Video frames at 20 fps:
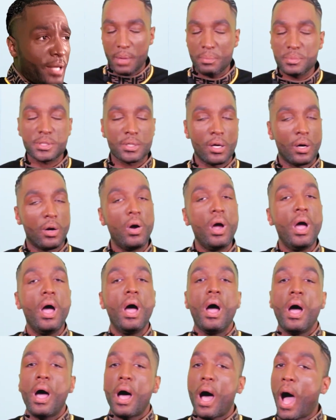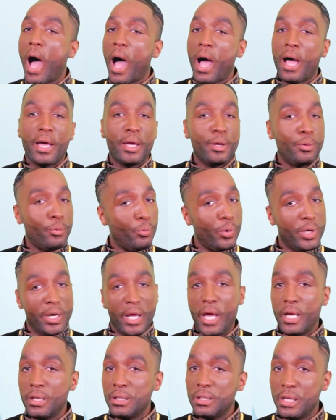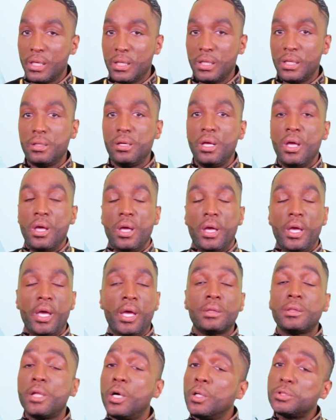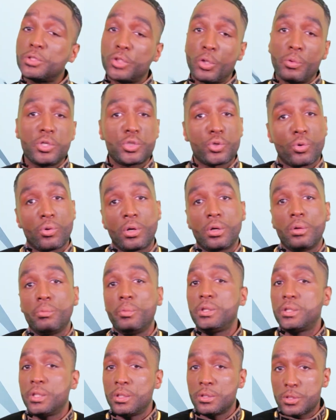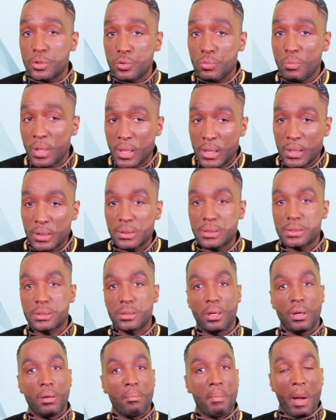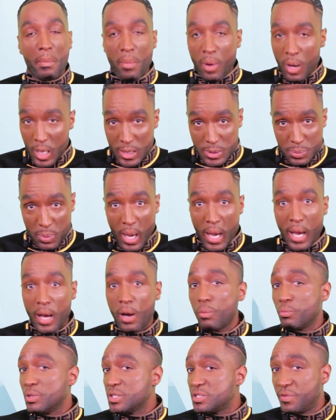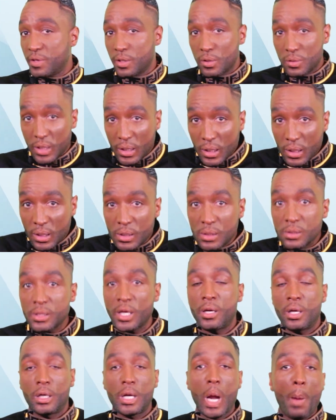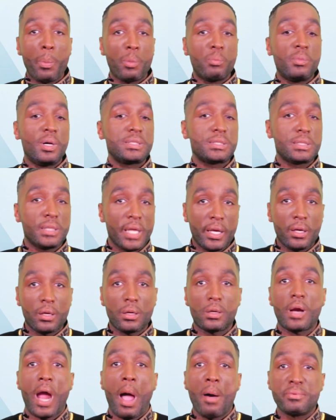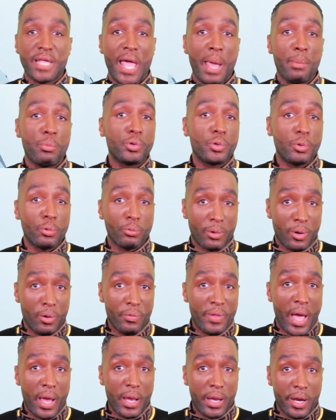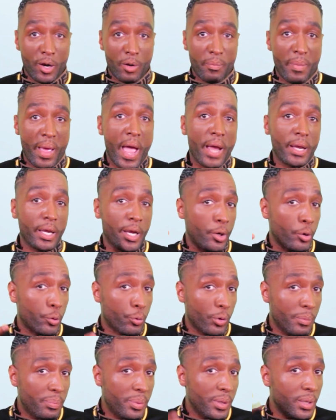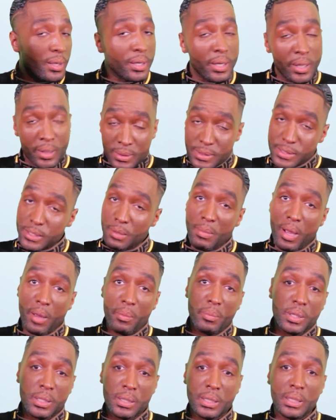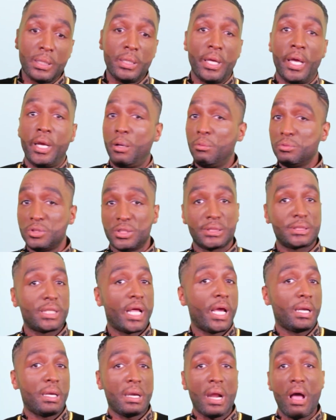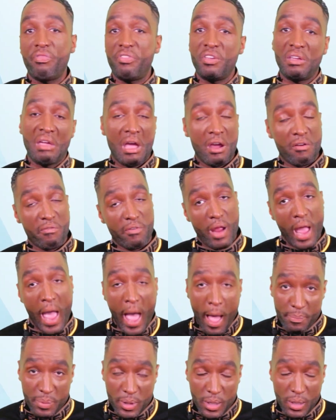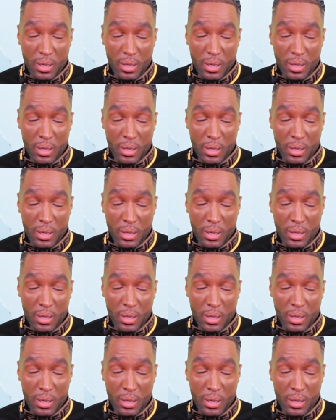So I went ahead and did it. And long story short, within 2 months, my bald spot was filled in. And a couple months later, I was able to grow that hair back and grip it into my bun. And it was just like nothing ever happened.